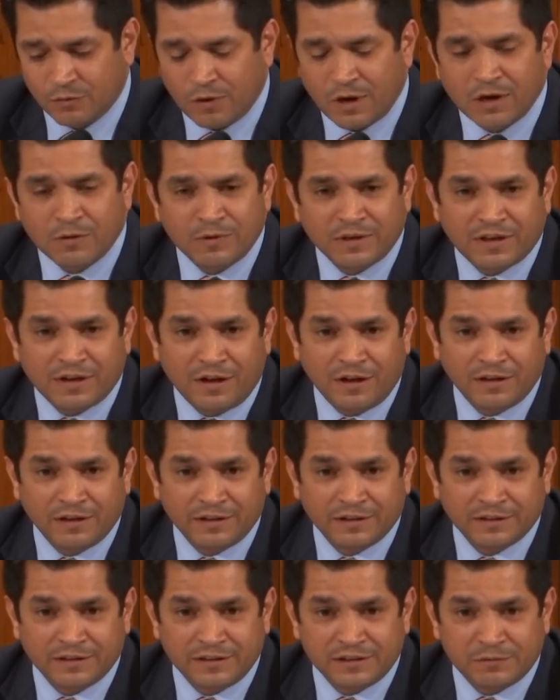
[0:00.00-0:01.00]
Why are we
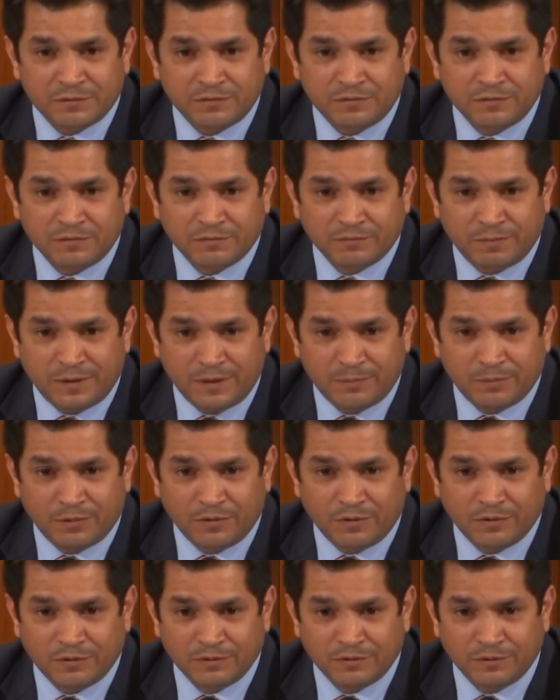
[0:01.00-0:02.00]
calling these
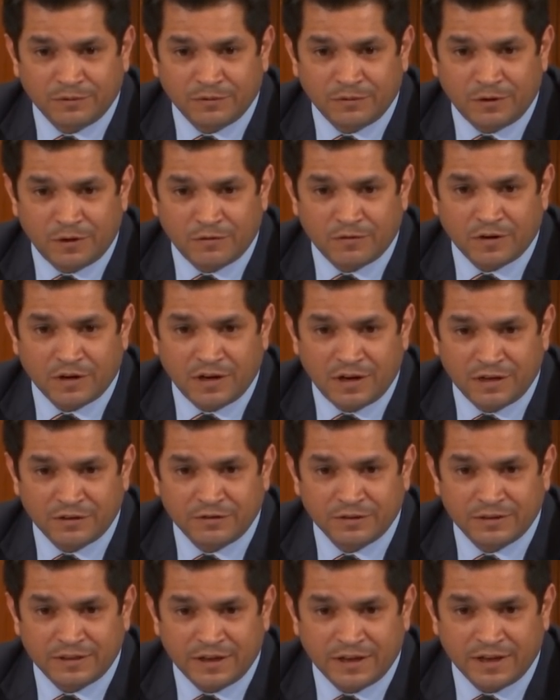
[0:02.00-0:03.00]
people over
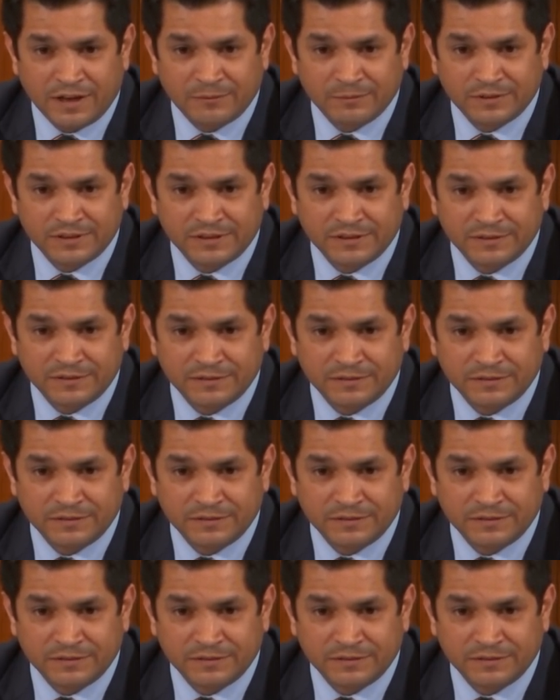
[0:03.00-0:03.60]
100 times?